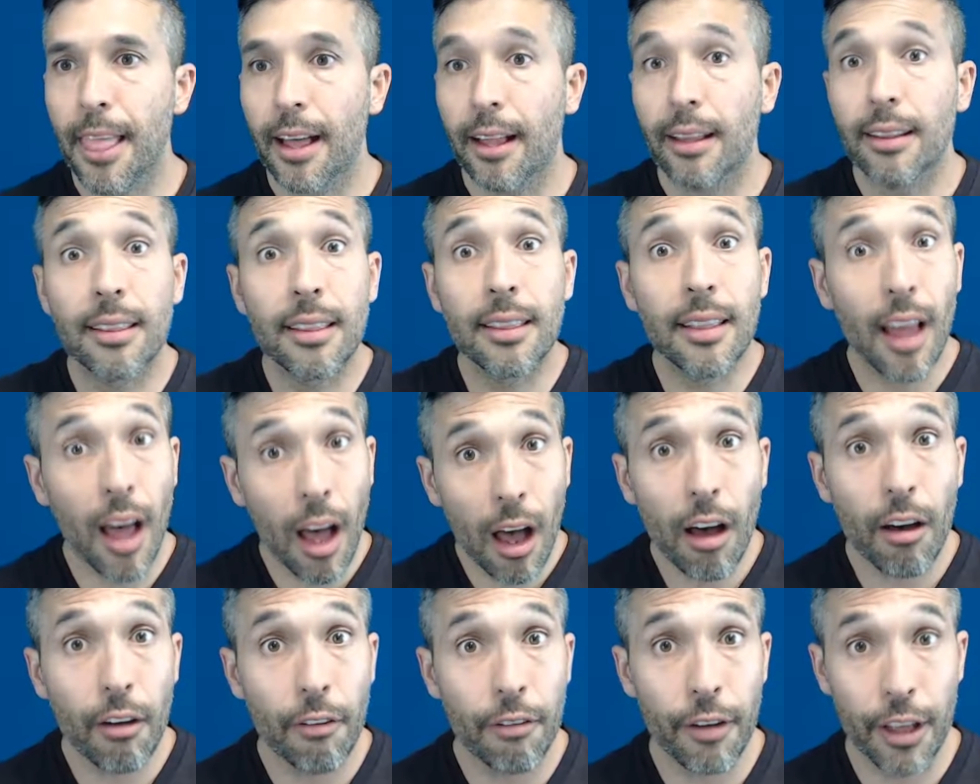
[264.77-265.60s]

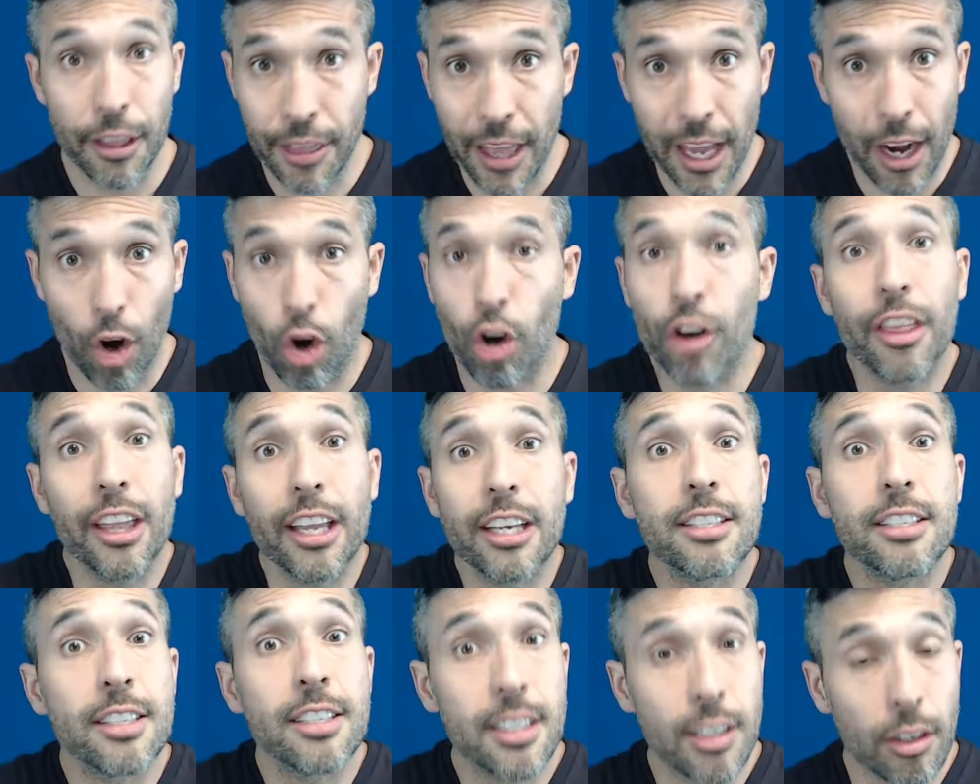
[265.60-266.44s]
love that, or
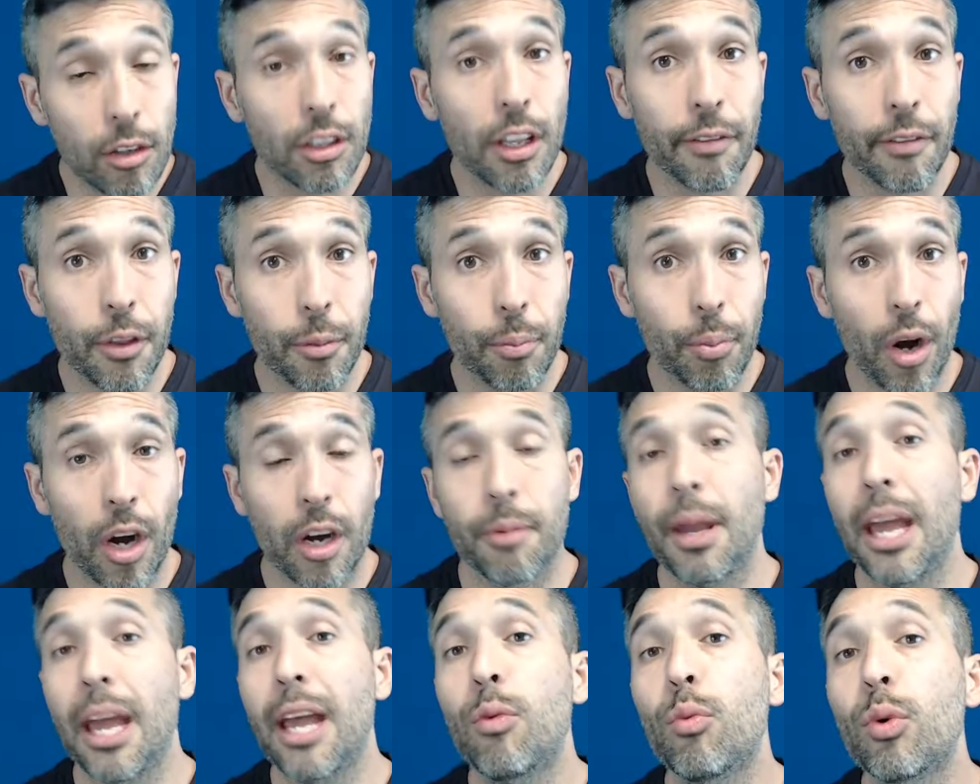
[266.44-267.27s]
that still love the
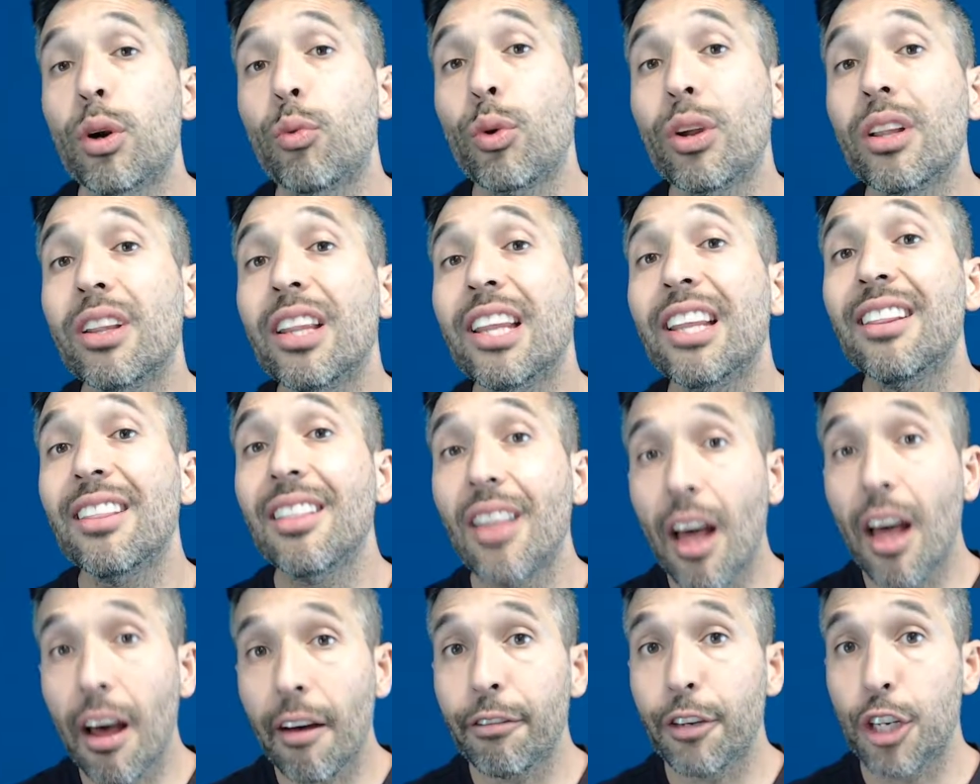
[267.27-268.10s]
product and would really
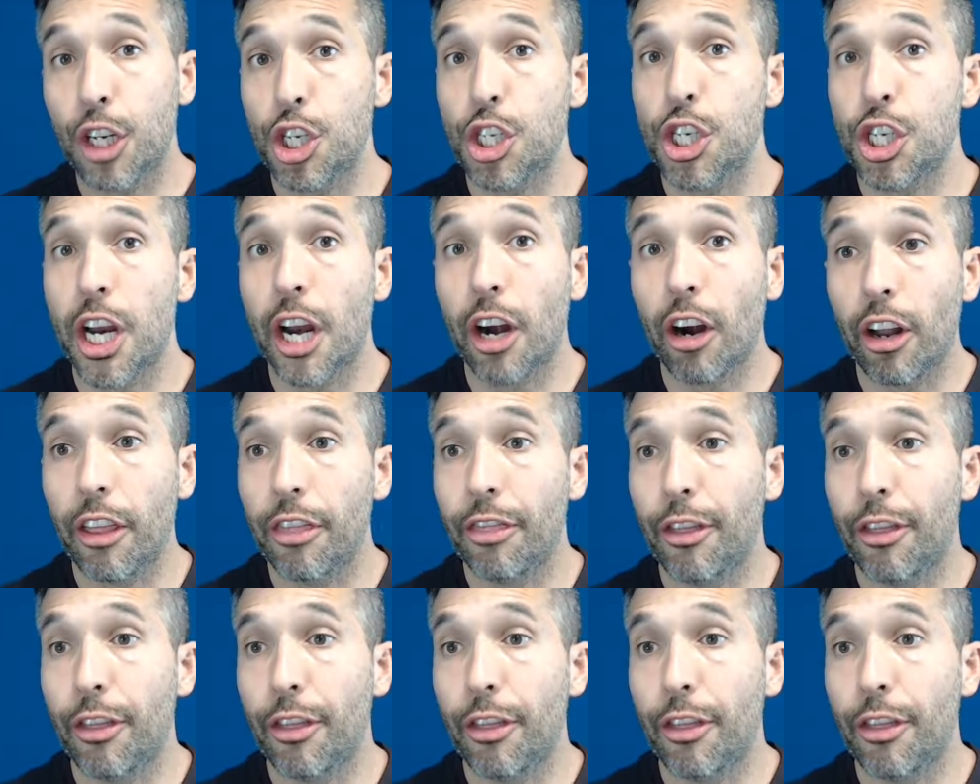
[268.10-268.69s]
love to share